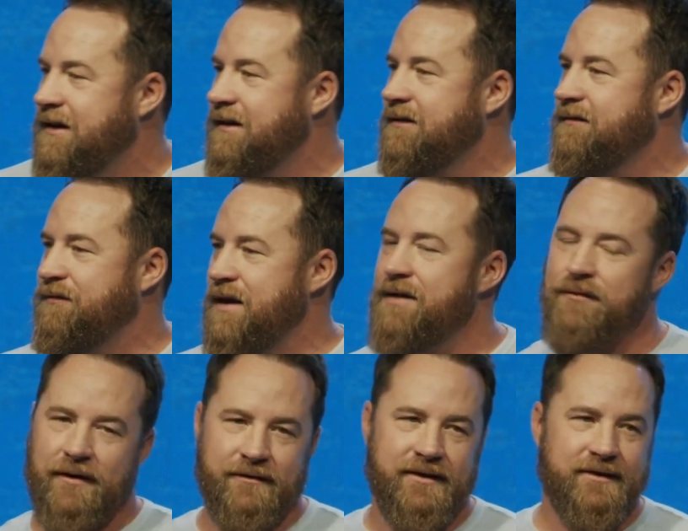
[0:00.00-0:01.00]
in
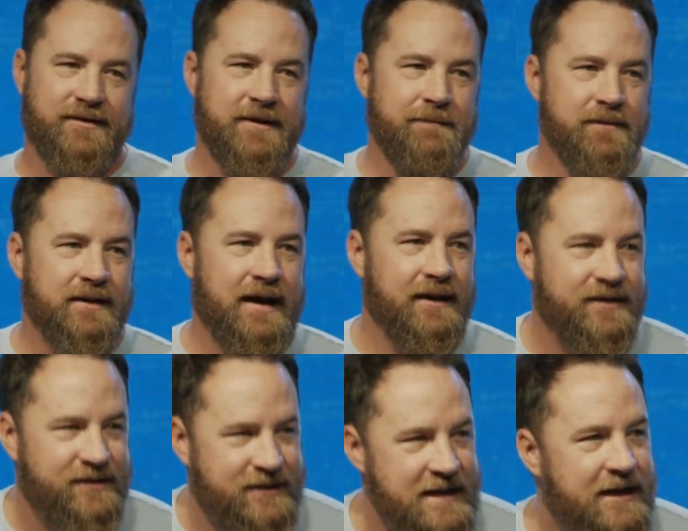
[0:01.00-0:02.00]
favor of this kind of
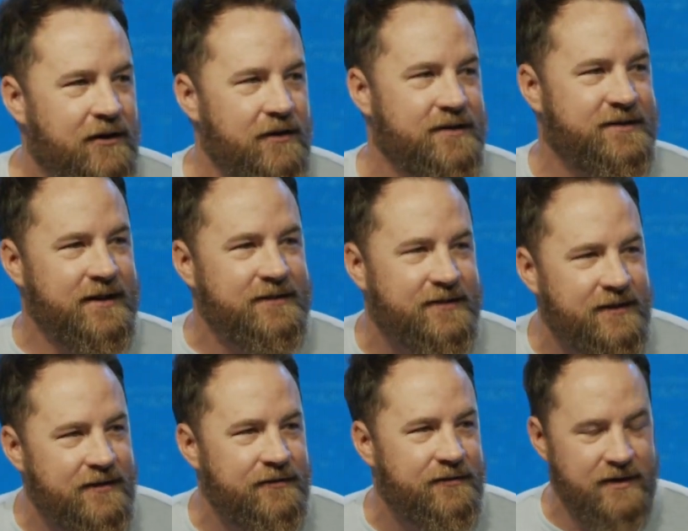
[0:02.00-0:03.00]
seeker
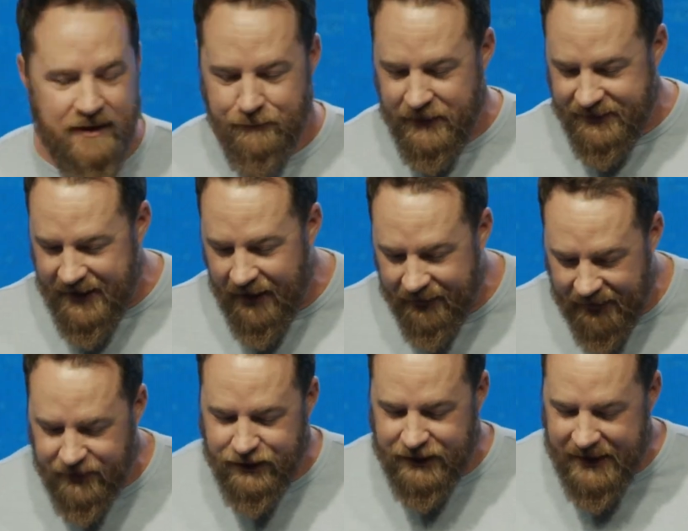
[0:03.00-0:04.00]
sensitive mentality
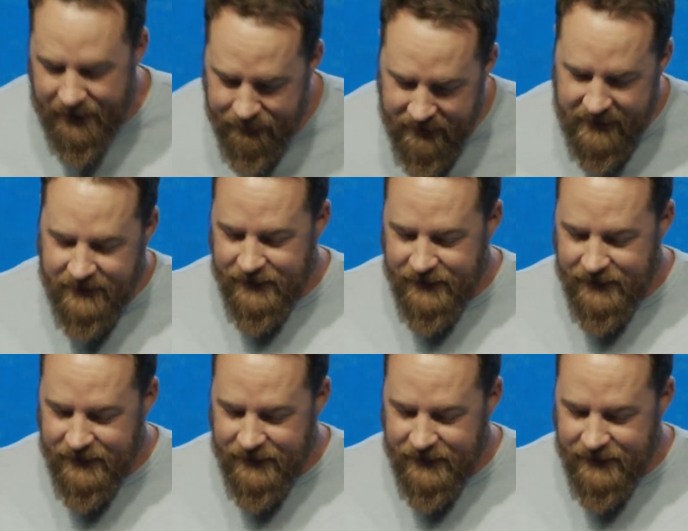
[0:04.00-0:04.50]
like just get them